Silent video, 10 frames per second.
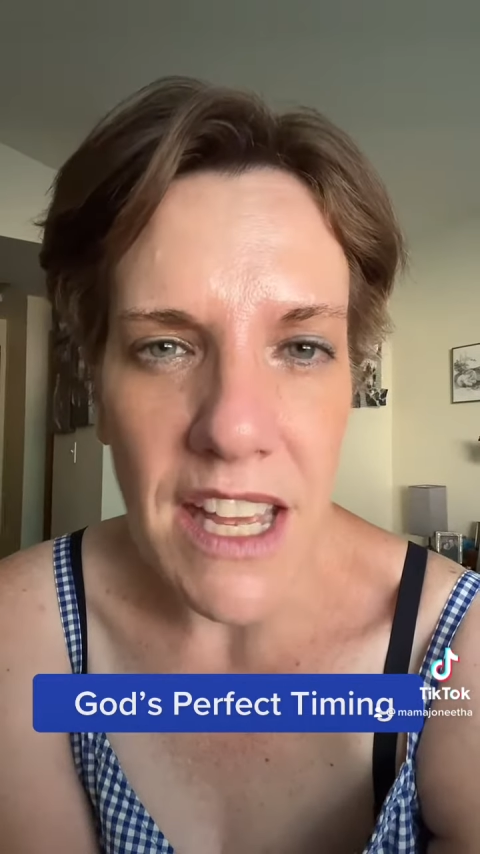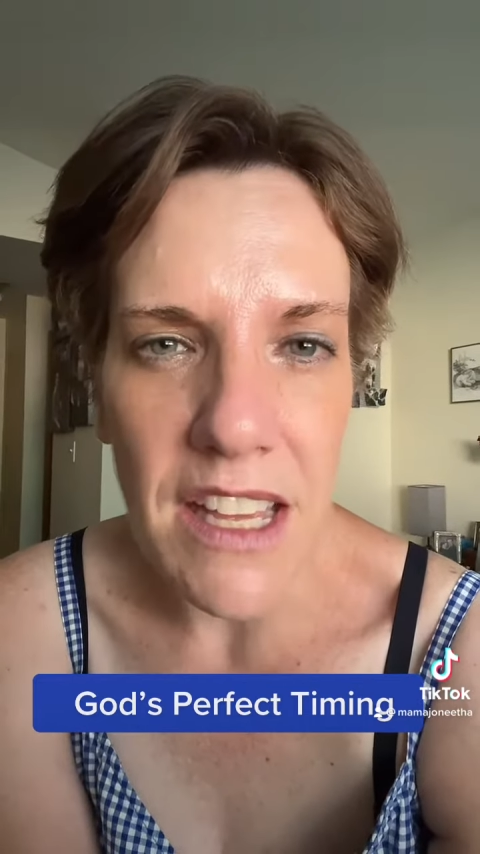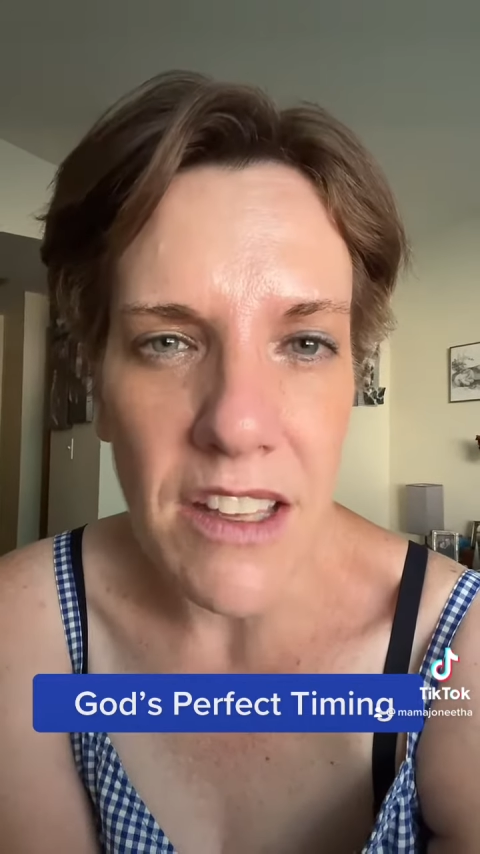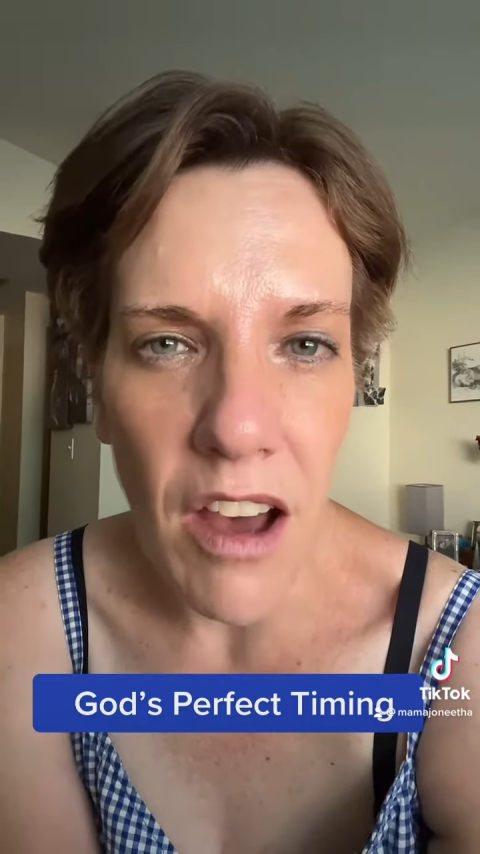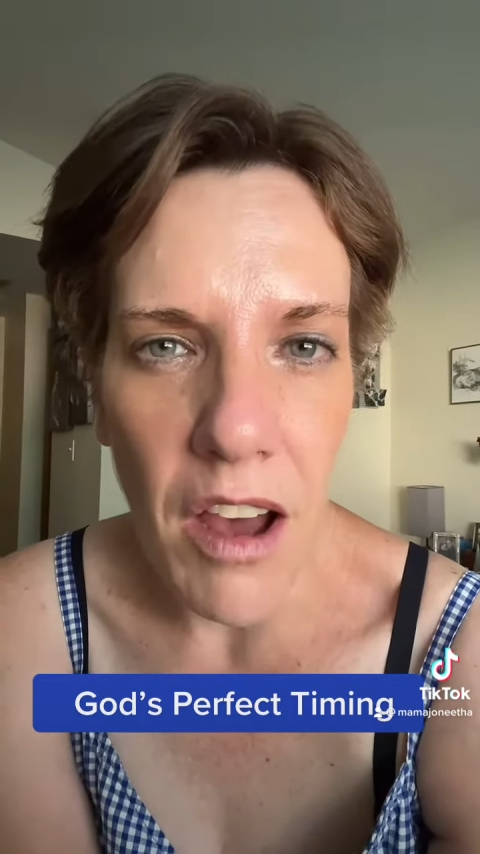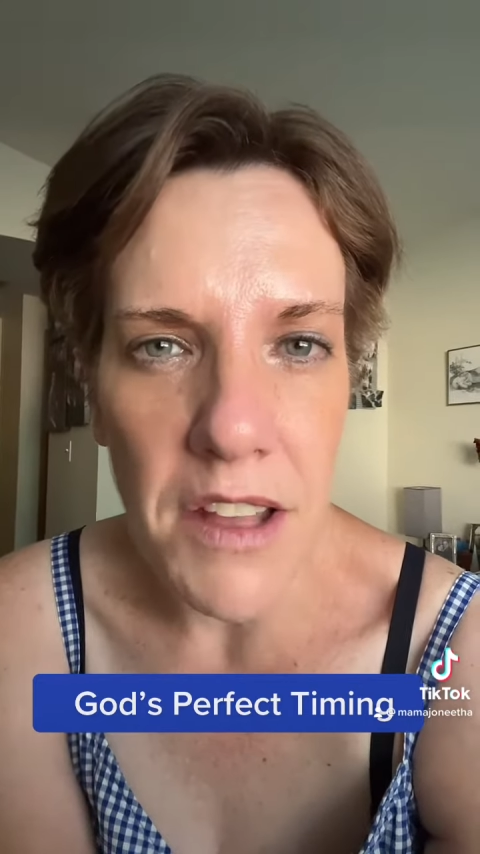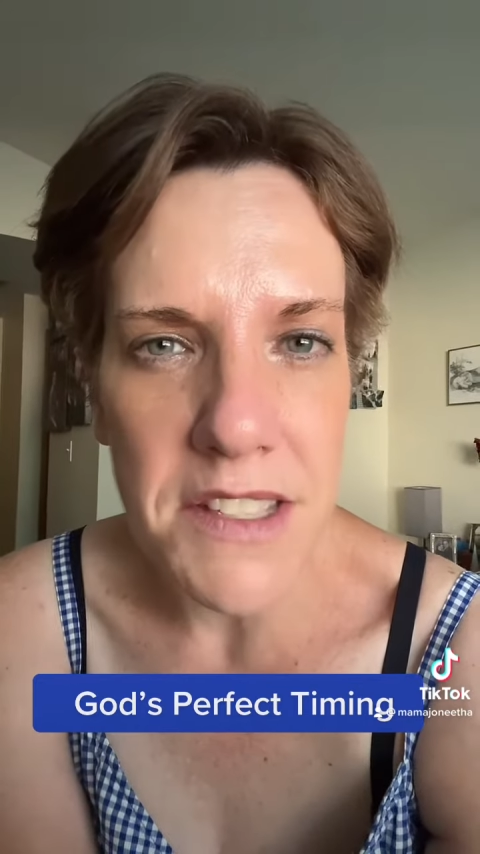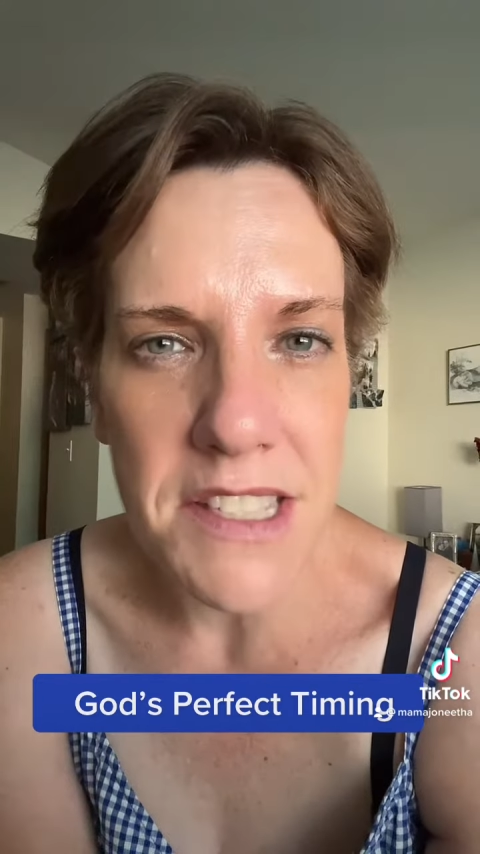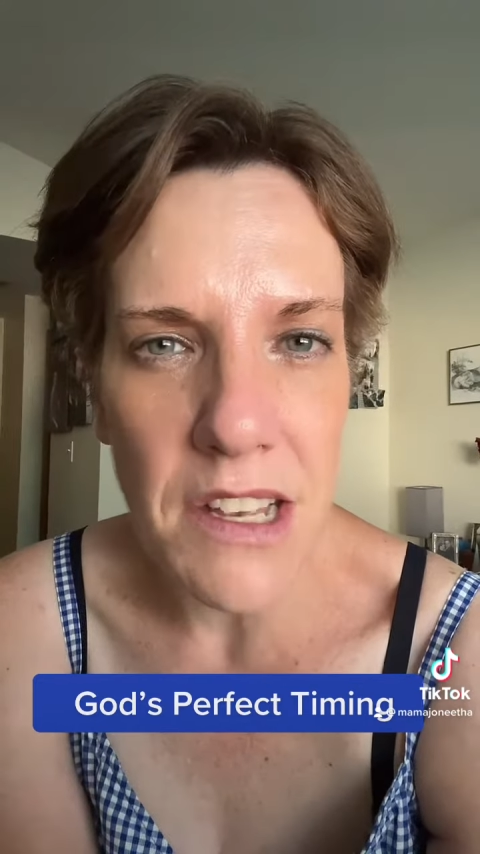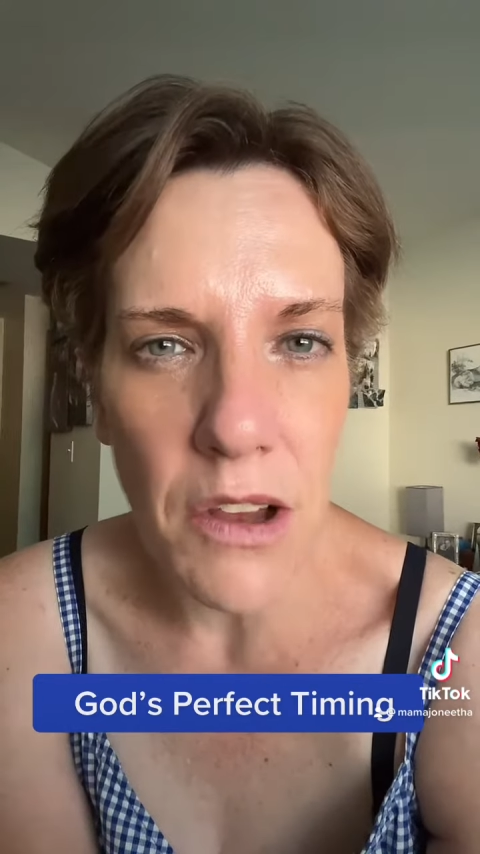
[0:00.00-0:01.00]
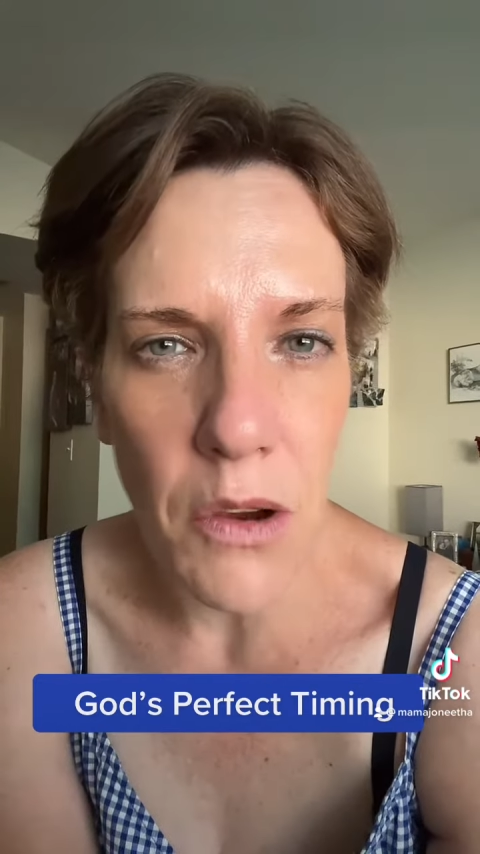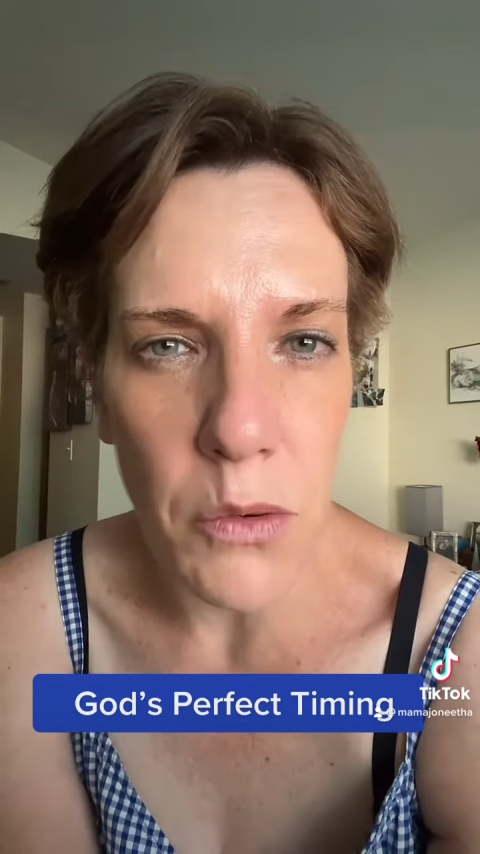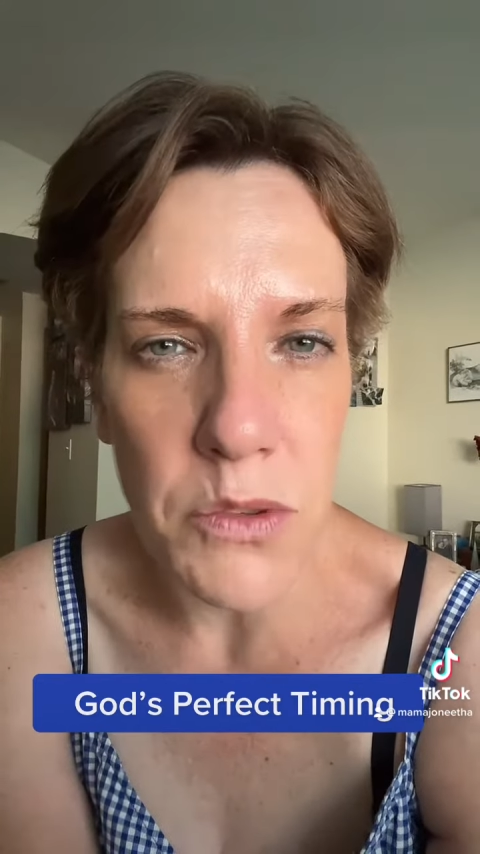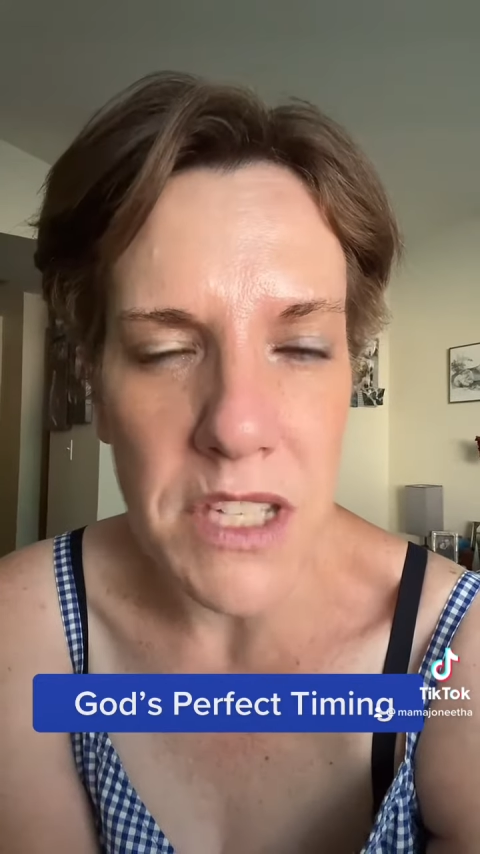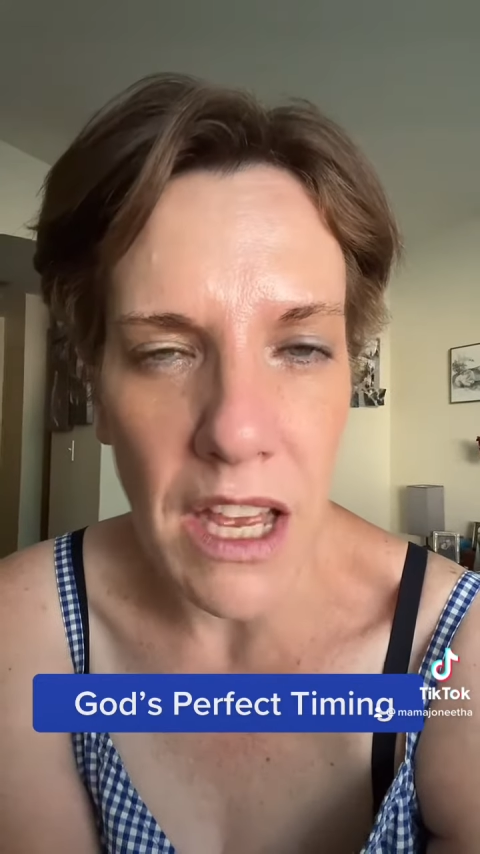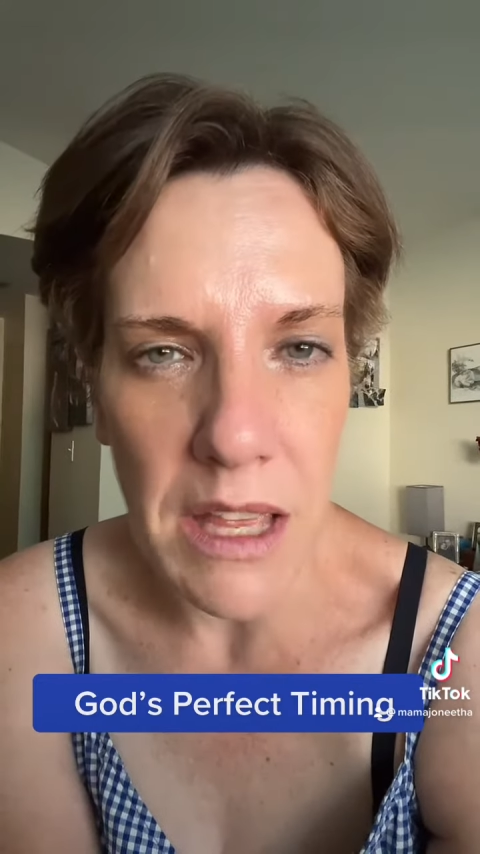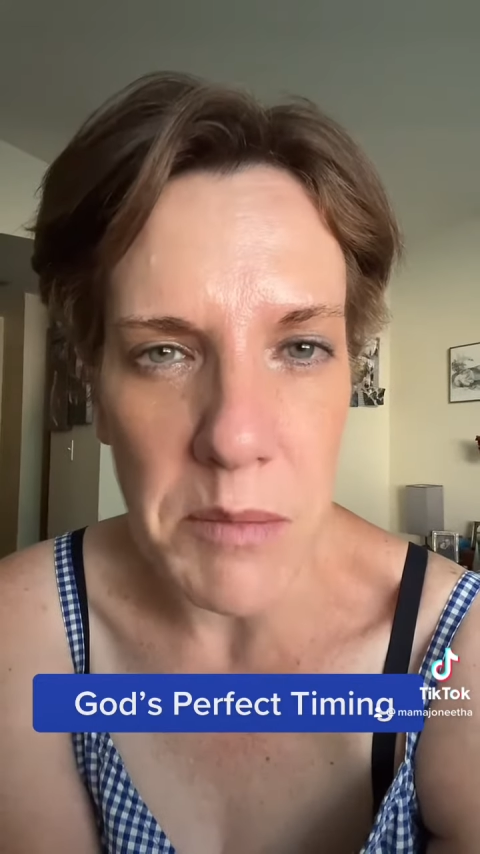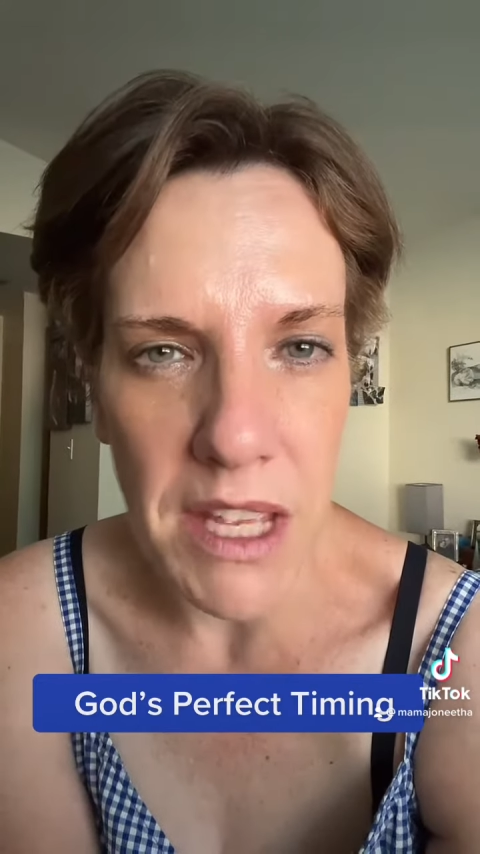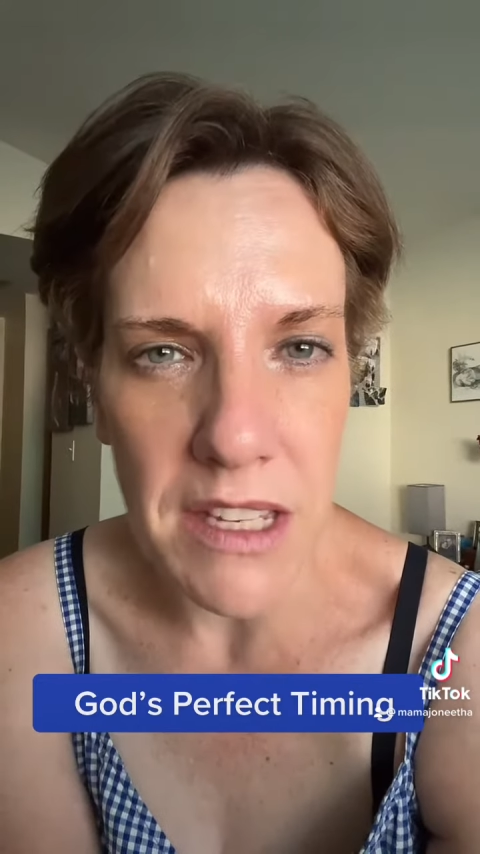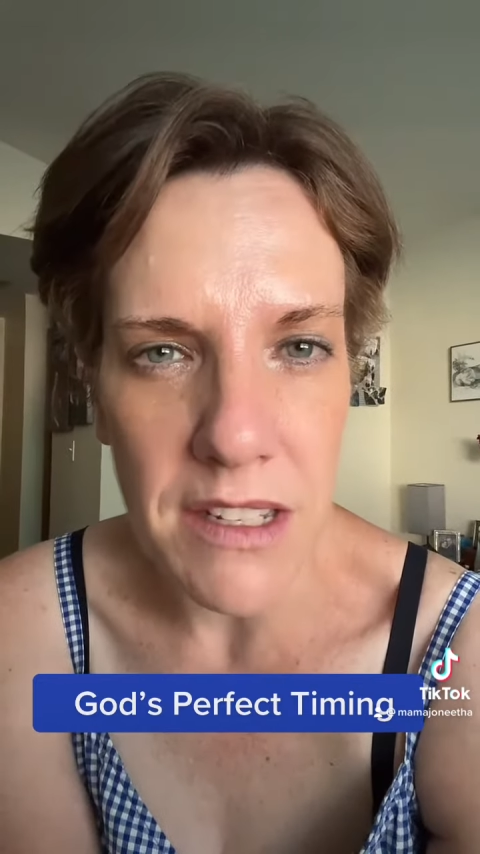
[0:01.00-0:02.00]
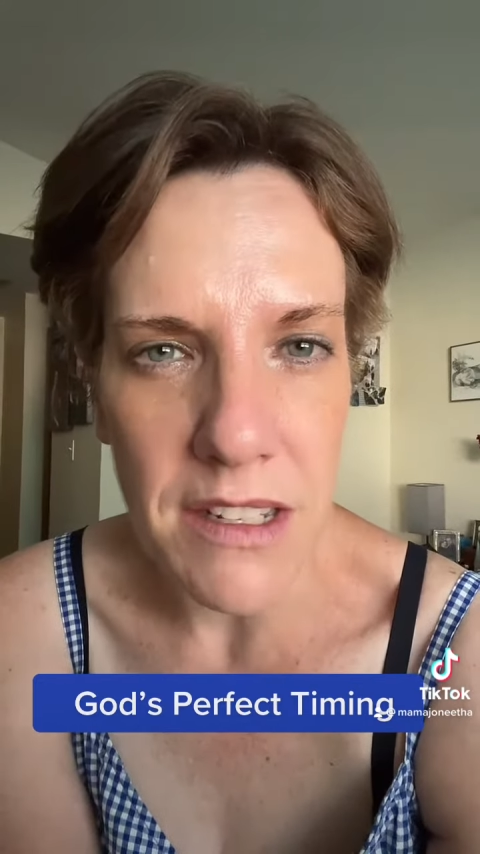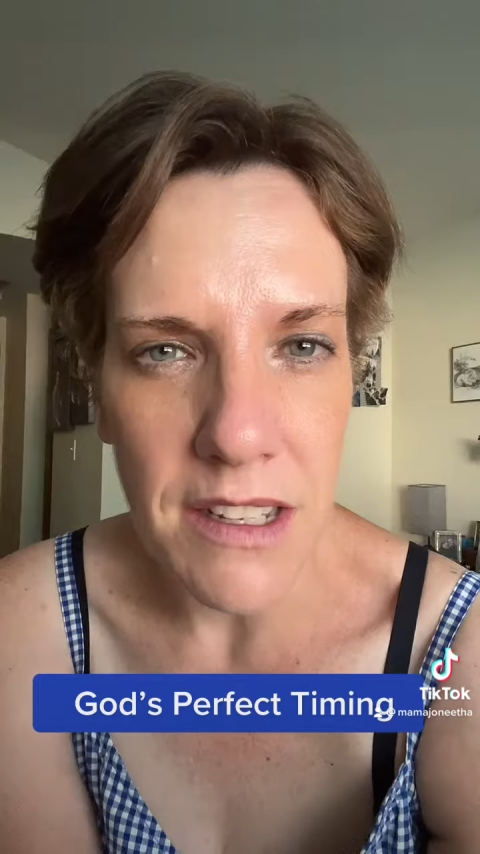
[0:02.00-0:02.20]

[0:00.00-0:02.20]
in God's own timing,